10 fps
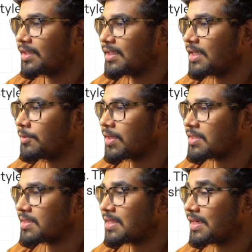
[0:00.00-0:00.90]
Then you
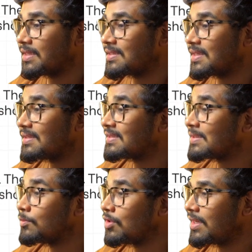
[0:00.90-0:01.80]
can see that it says
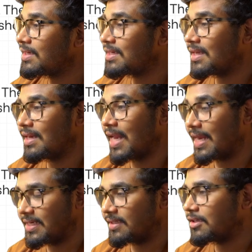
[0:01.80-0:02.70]
simulate
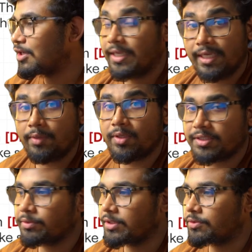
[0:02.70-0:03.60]
lighting. Here
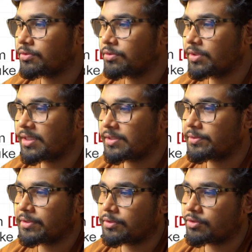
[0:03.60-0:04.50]
what you need to do is
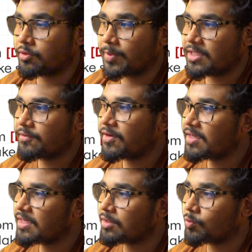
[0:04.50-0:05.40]
you need to
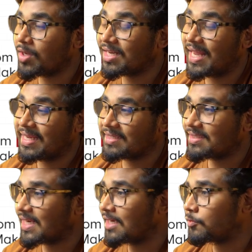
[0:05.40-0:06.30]
specify that what lighting
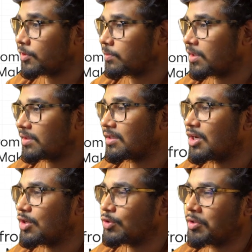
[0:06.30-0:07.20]
style do you want.
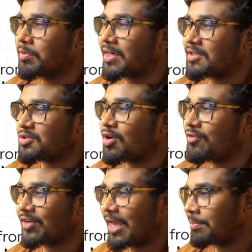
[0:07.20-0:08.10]
Do you want a
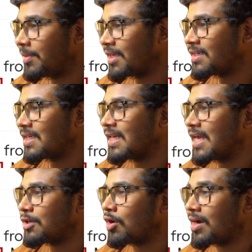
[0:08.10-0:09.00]
soft ambient
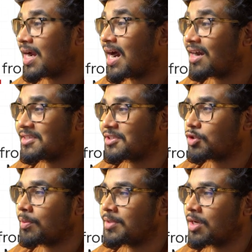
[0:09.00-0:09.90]
daylight or a harsh
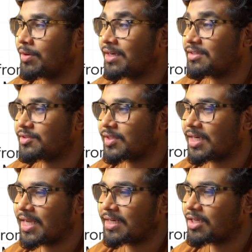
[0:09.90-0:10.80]
top-down industrial
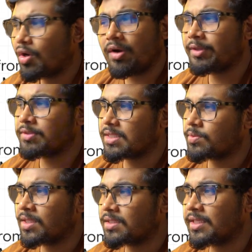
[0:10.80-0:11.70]
light, or you just
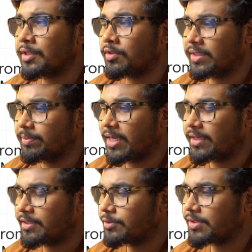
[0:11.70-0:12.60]
want a neon rim light?
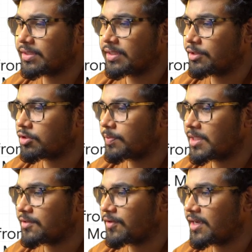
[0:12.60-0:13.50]
You just need to
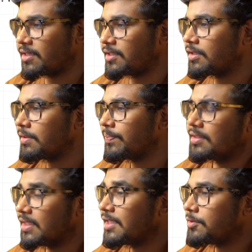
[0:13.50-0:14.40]
specify it here.
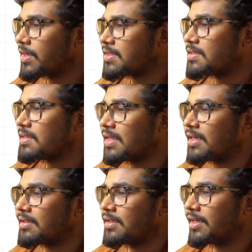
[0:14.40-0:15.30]
Then you can see
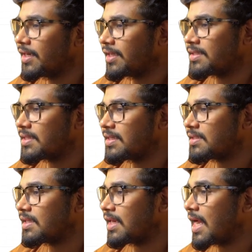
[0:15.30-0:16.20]
that here it
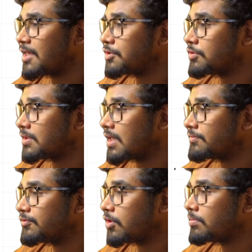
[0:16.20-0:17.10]
says the light should
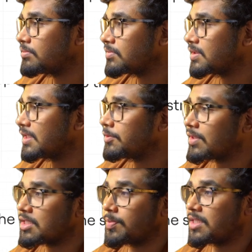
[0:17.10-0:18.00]
come from. Then you
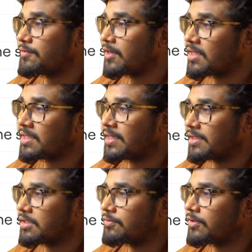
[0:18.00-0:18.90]
can specify the
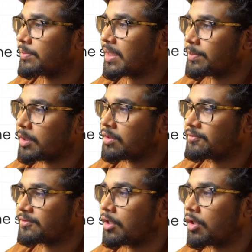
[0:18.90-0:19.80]
direction, from above
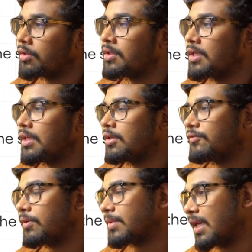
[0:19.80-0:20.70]
or
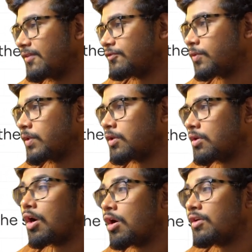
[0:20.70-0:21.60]
from the left
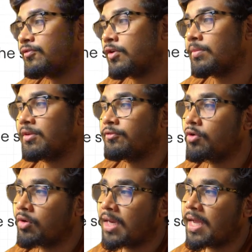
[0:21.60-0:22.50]
window or from the
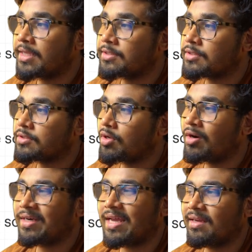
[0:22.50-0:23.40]
floor lights
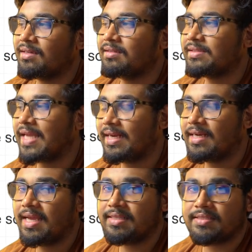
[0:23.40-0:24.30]
or diagonal side
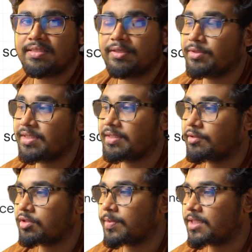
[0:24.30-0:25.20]
lights. You just need
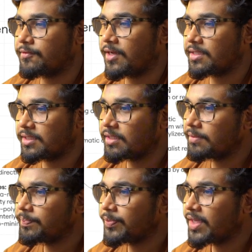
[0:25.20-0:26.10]
to specify it here.
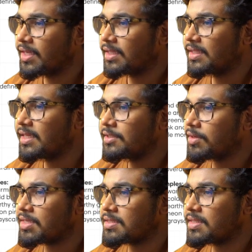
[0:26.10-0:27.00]
Then you
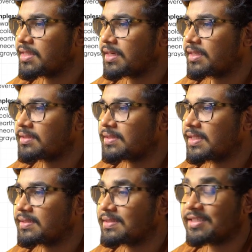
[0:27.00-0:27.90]
can see that it
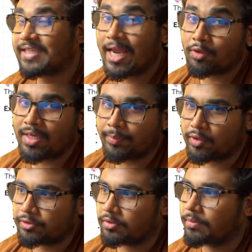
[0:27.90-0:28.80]
says the shadow type
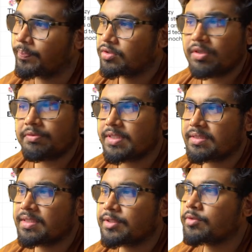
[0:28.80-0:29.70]
also. So you
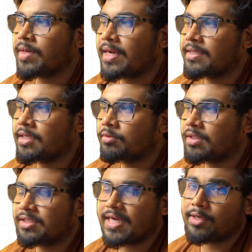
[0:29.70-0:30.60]
just need to write down
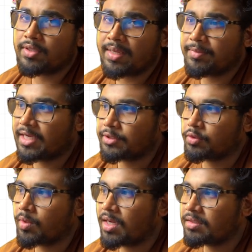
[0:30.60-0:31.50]
the shadow type that
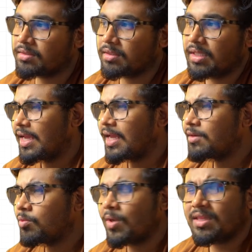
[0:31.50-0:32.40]
you want.
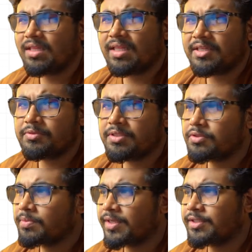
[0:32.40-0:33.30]
And one thing that you need
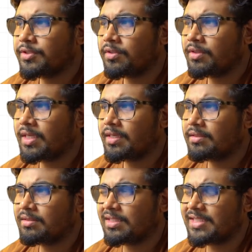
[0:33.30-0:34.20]
to make sure that
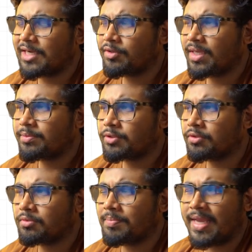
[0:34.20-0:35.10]
the shadow type
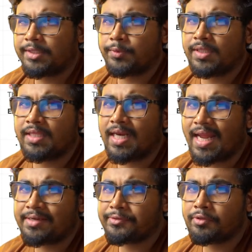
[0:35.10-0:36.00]
should match with the
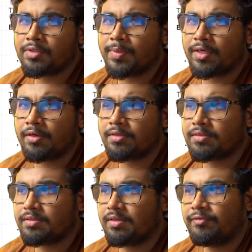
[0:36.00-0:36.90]
light source,
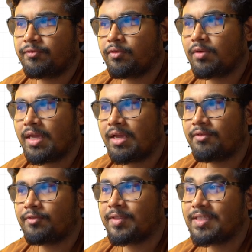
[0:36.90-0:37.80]
because if you
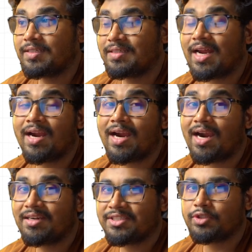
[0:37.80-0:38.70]
have written a
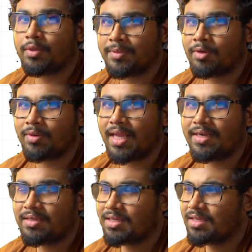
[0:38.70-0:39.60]
harsh top-down light,